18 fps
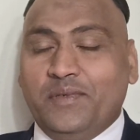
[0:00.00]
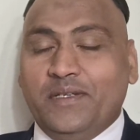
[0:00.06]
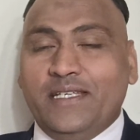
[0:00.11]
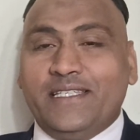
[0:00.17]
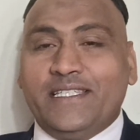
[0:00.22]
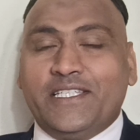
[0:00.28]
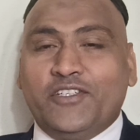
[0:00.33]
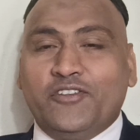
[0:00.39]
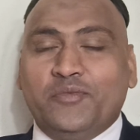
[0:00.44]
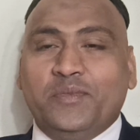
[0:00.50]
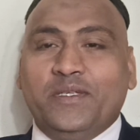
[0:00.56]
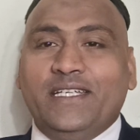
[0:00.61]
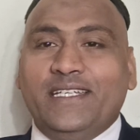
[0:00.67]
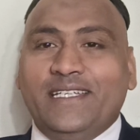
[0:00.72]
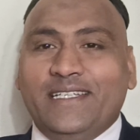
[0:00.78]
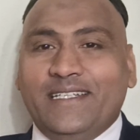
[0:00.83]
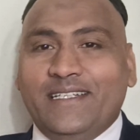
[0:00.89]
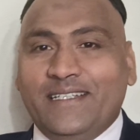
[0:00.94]
please give
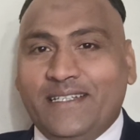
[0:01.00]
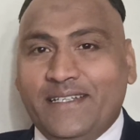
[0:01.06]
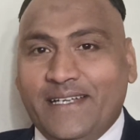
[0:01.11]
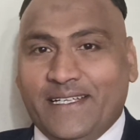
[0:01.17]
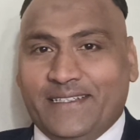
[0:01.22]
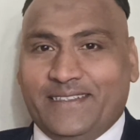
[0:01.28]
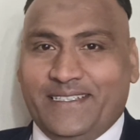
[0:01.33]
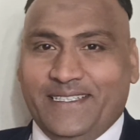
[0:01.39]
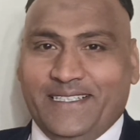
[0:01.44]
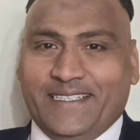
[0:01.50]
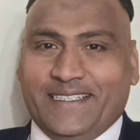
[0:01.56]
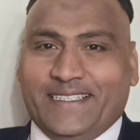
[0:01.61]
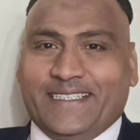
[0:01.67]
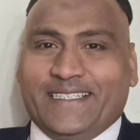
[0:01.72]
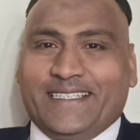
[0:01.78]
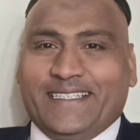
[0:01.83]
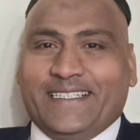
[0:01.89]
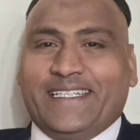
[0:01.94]
me death,
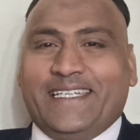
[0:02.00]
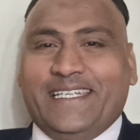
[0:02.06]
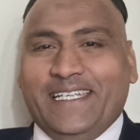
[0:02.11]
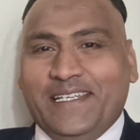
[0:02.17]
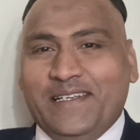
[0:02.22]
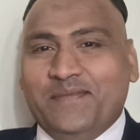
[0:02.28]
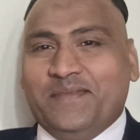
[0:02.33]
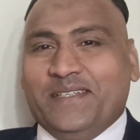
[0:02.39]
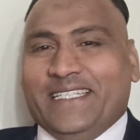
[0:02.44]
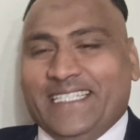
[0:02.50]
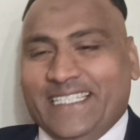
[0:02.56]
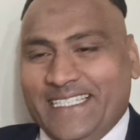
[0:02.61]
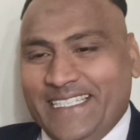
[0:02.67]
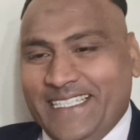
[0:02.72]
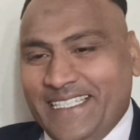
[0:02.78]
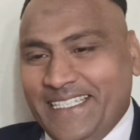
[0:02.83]
kill me.